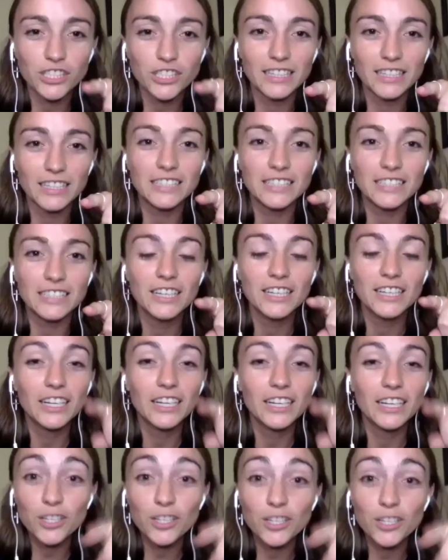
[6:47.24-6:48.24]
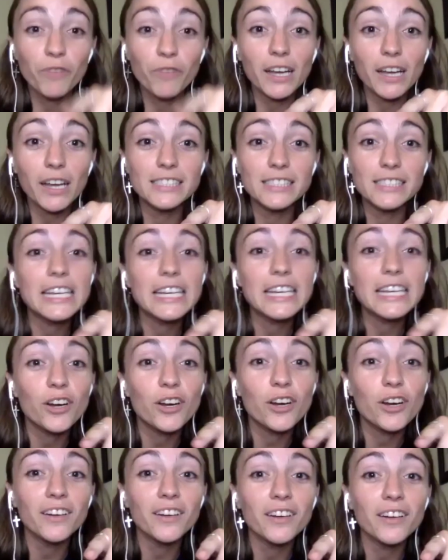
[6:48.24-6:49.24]
this, can you fucking see
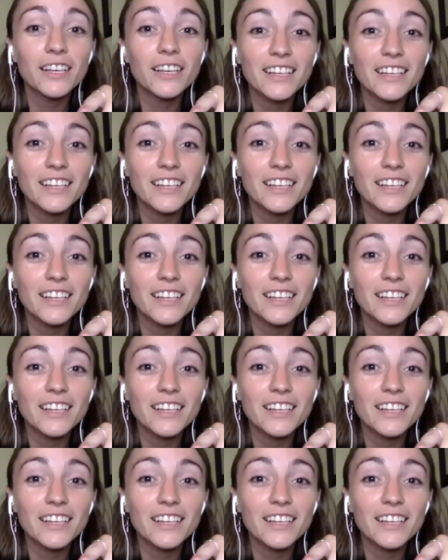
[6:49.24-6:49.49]
her?